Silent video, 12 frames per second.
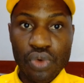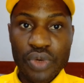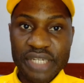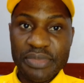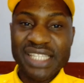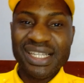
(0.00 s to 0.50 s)

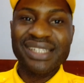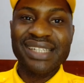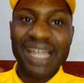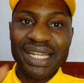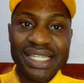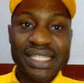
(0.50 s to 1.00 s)
which means that
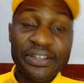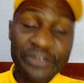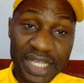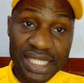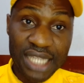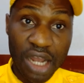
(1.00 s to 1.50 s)
that is the
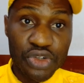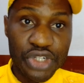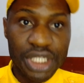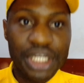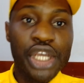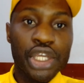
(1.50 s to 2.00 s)
first
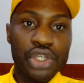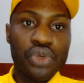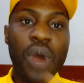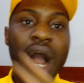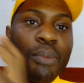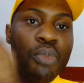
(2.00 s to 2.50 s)
country
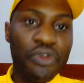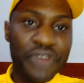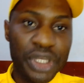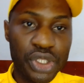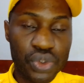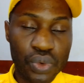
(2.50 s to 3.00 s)
you are
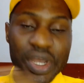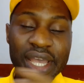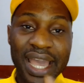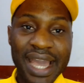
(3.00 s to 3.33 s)
moving to.